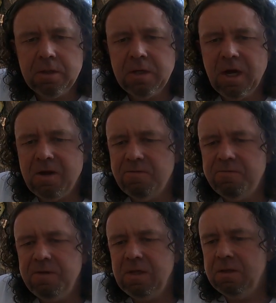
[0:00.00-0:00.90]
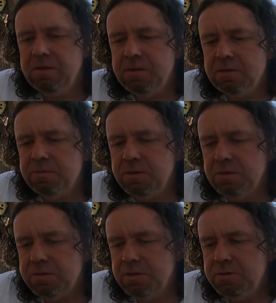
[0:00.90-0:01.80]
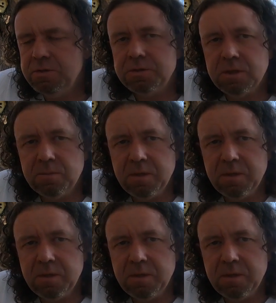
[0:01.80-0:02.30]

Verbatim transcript: And I have a feeling that this little dude's just going to